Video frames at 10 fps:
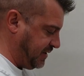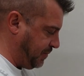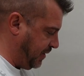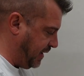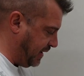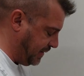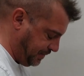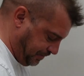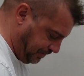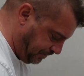of the
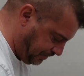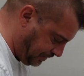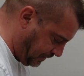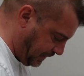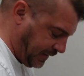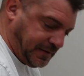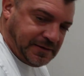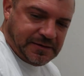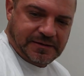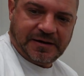plug.
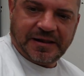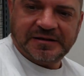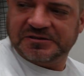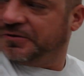Now that's